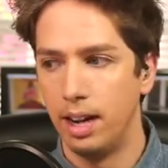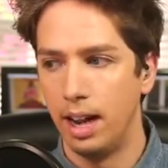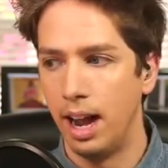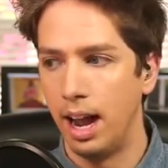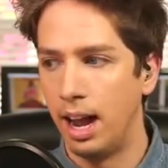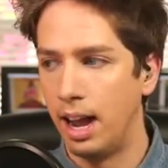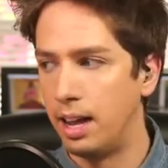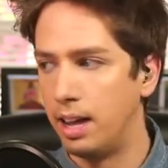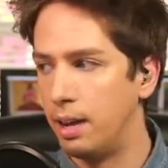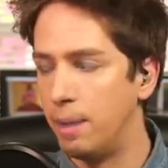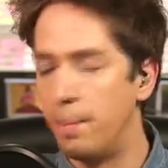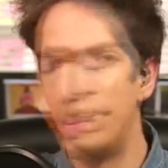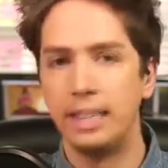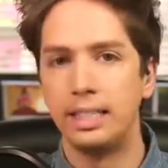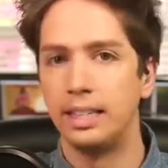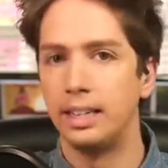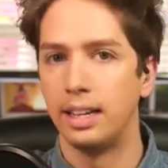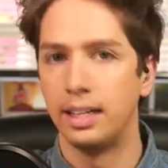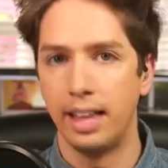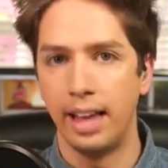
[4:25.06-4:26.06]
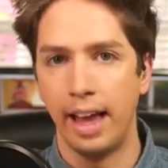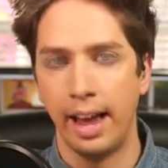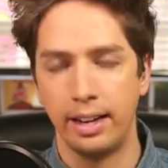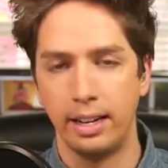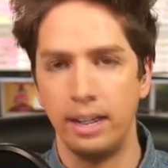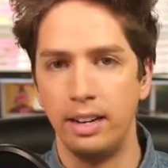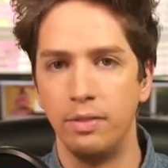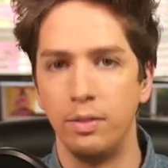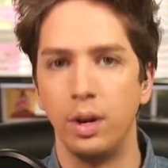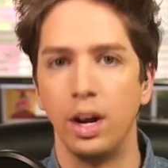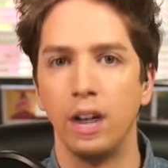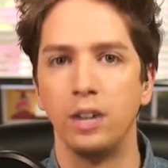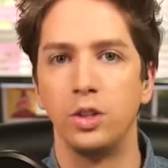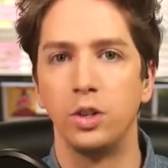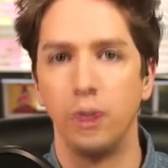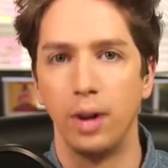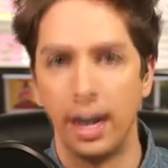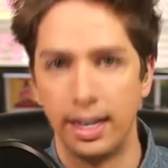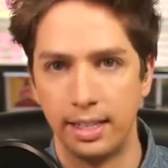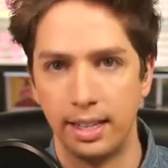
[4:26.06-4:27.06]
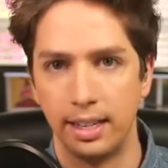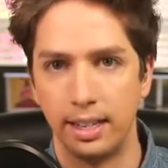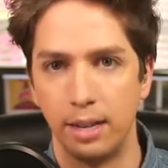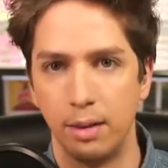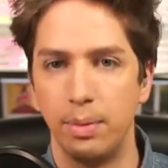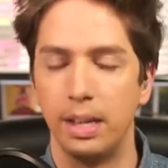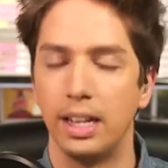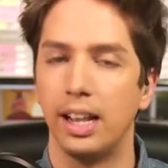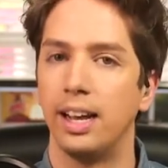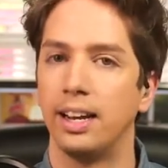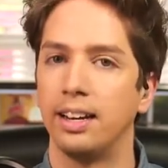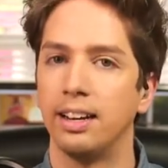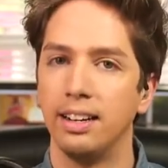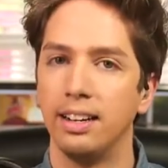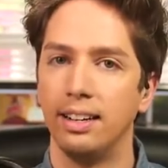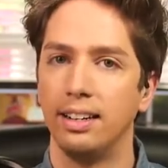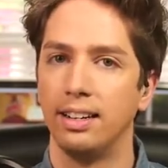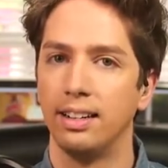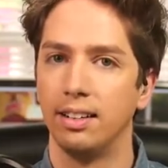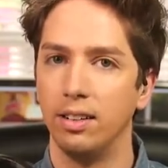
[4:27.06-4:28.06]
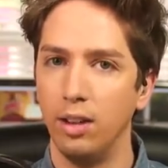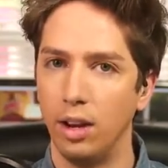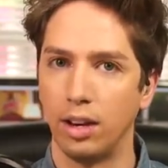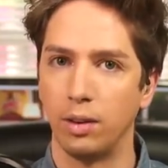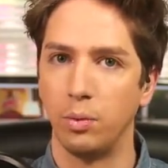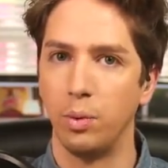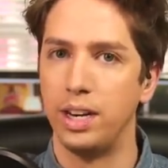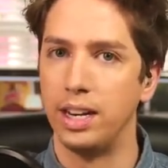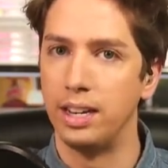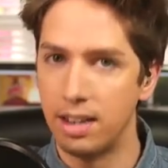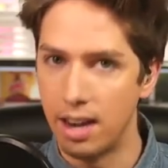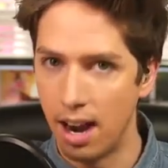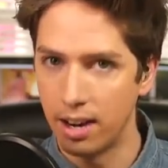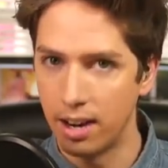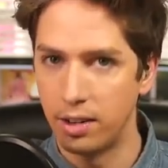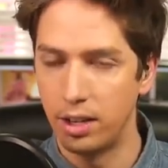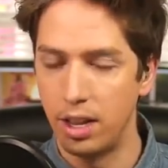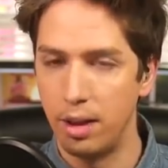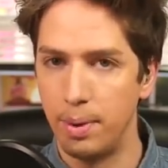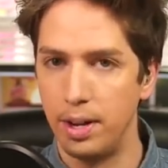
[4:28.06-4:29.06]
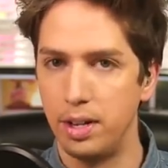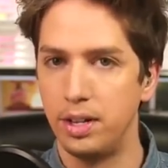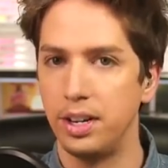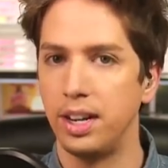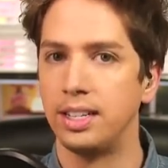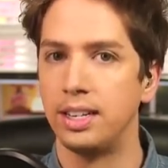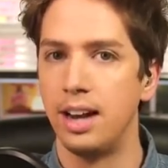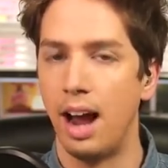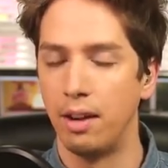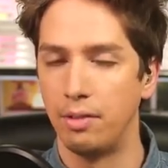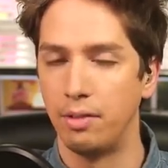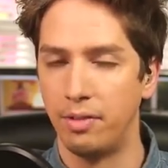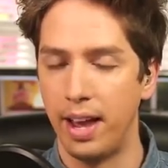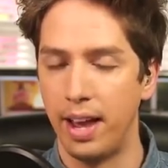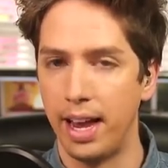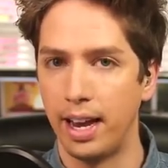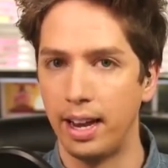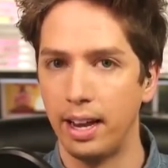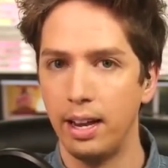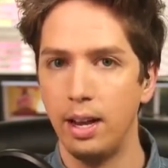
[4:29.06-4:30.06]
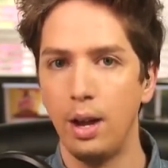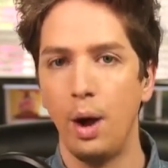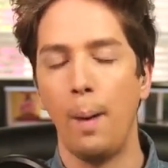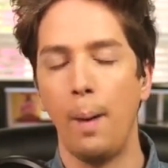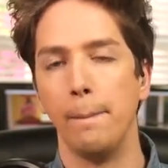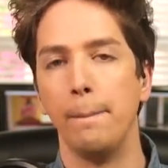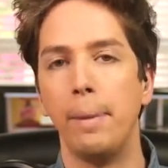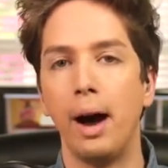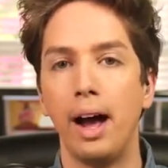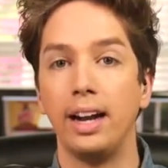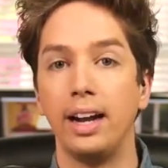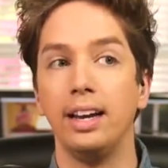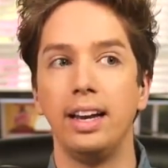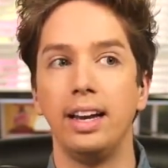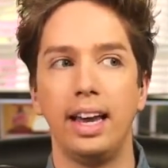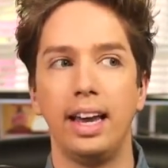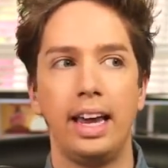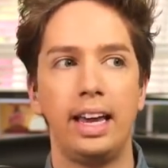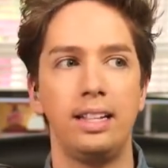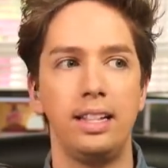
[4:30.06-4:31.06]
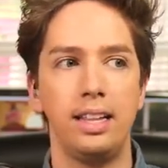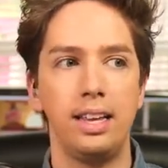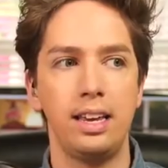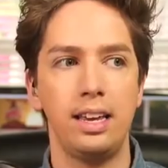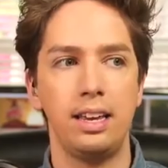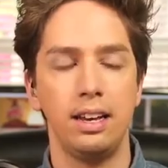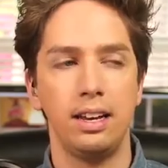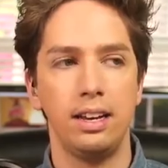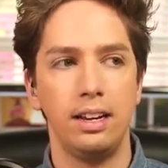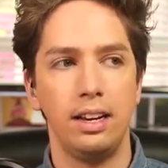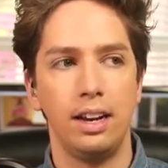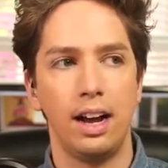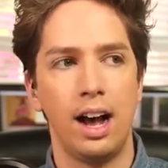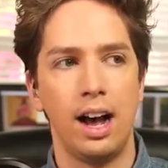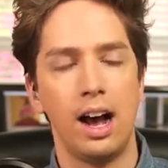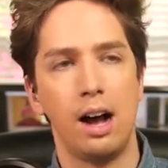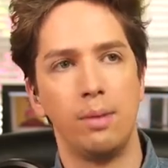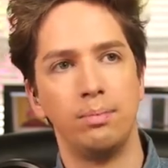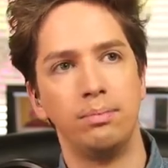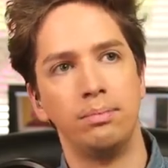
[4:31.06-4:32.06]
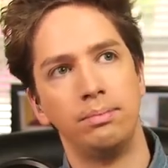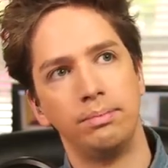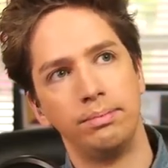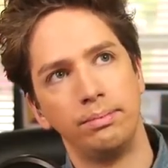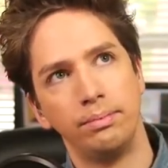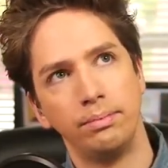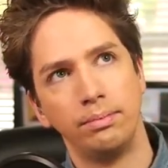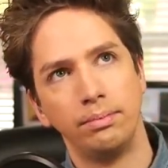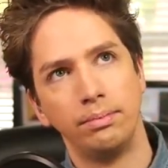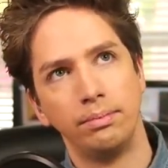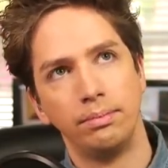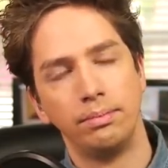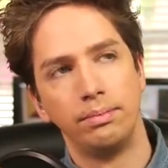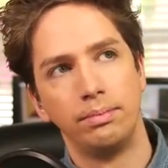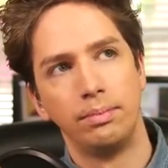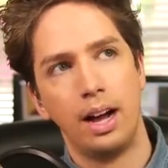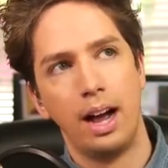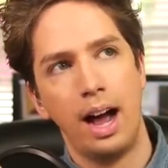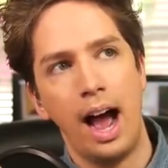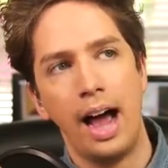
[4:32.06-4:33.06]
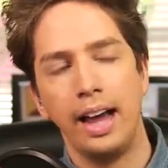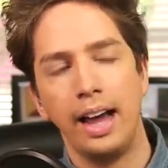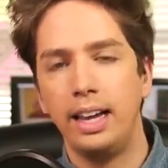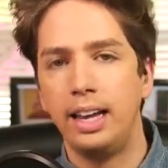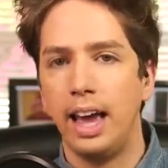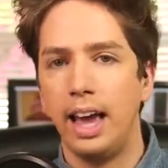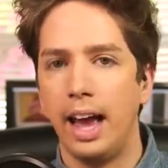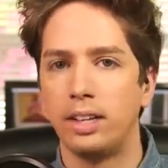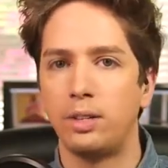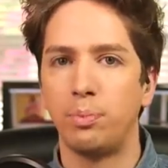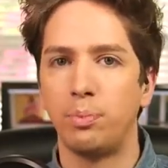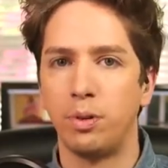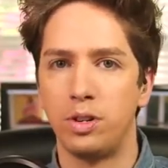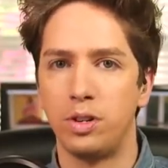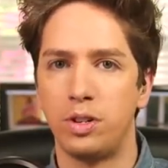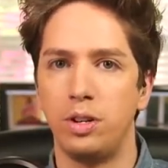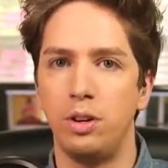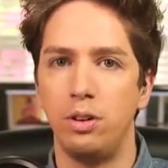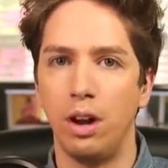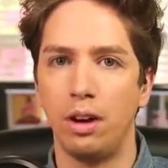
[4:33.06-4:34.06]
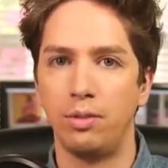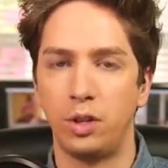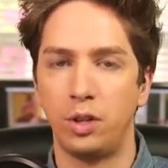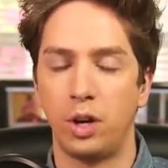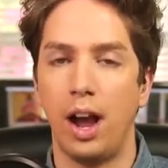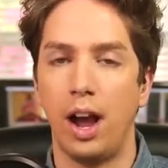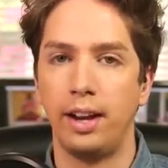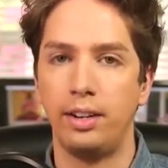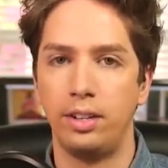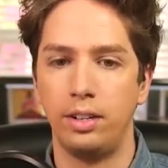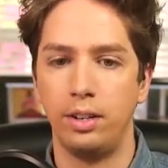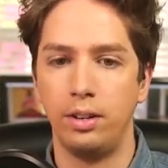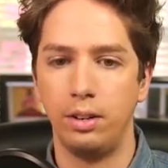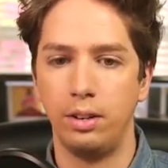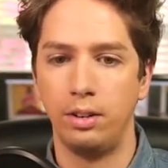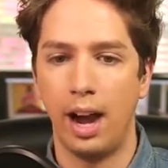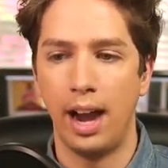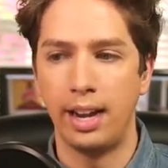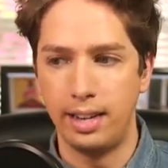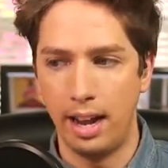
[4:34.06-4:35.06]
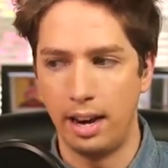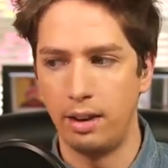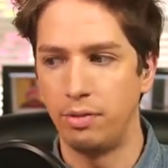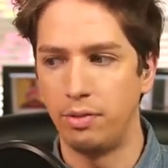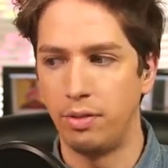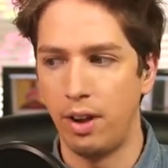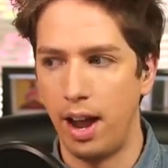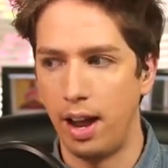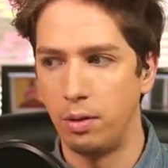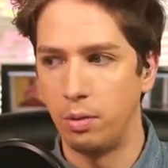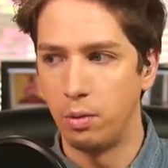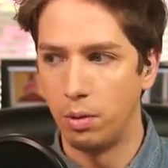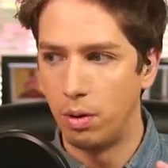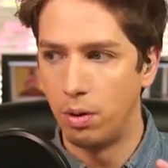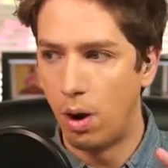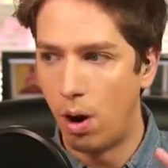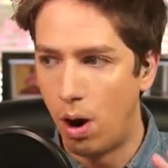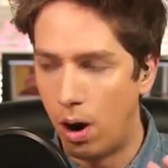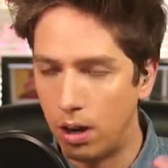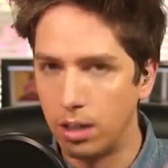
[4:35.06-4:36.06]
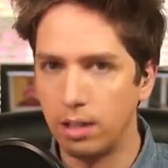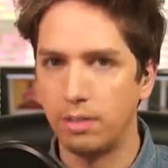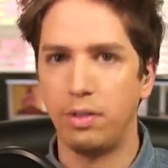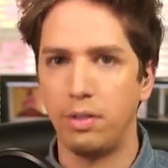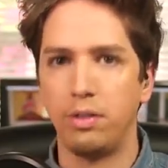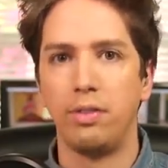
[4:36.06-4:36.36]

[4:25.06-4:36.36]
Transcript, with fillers: uh, amazing that they had to even address this and be like, look, we didn't doctor the image. It's not fake. But in the, um, I guess, pursuit of trying to identify all of the